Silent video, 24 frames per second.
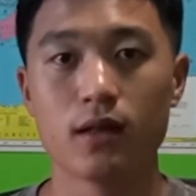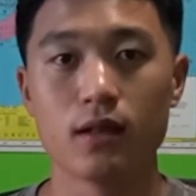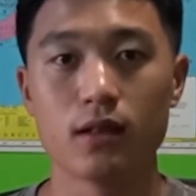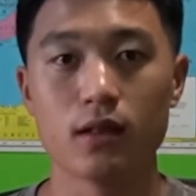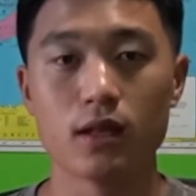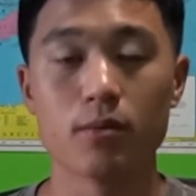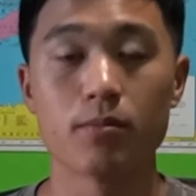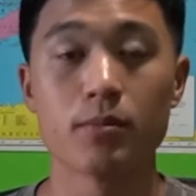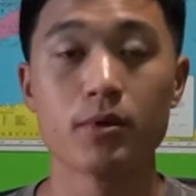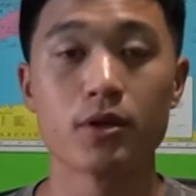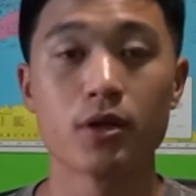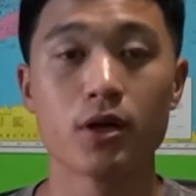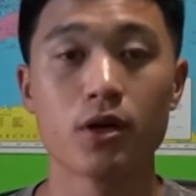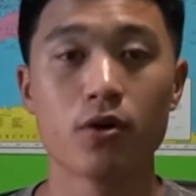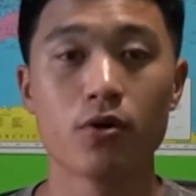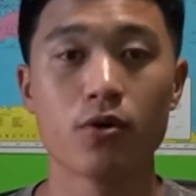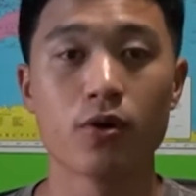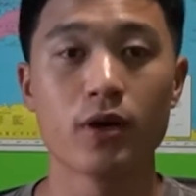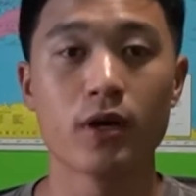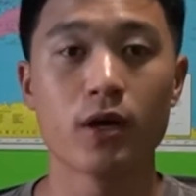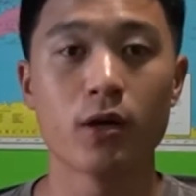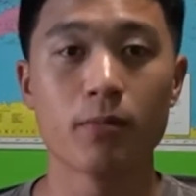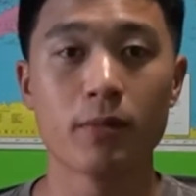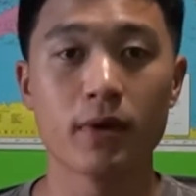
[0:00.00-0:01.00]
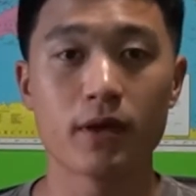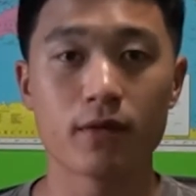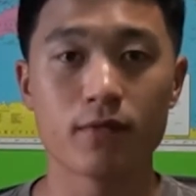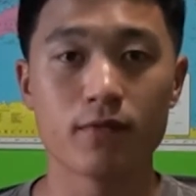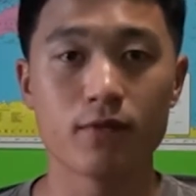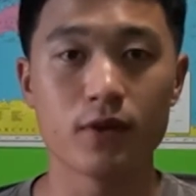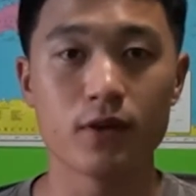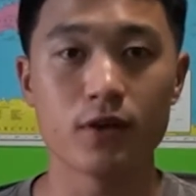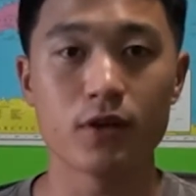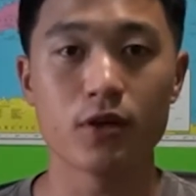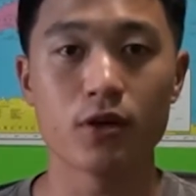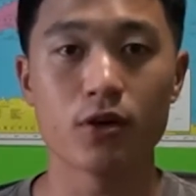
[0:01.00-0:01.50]
let me know and I'll make a
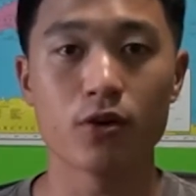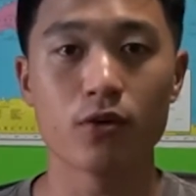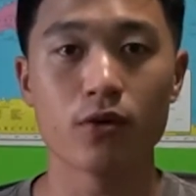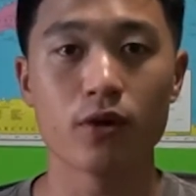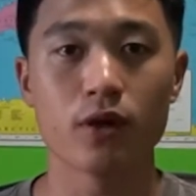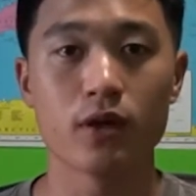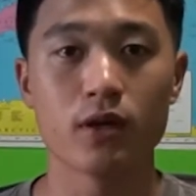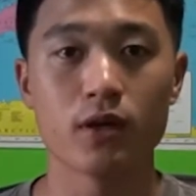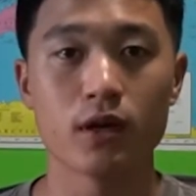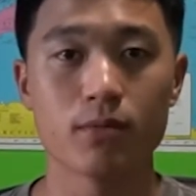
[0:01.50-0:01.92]
video and